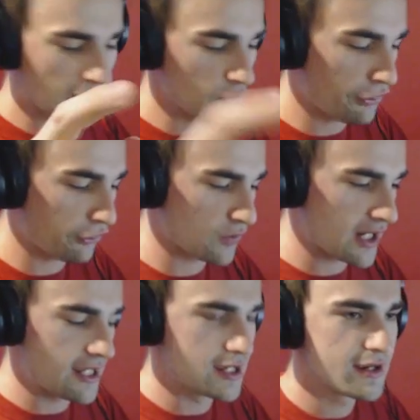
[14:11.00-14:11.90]
Round
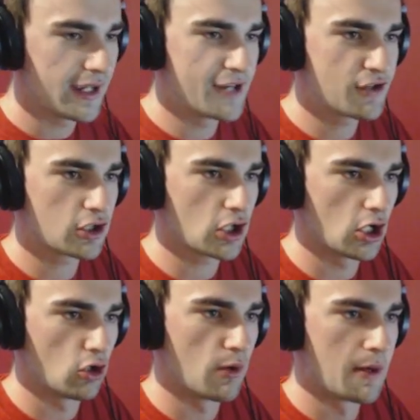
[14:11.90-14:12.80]
three is a
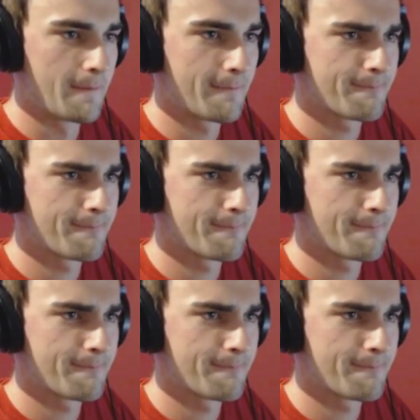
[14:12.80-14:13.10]
go.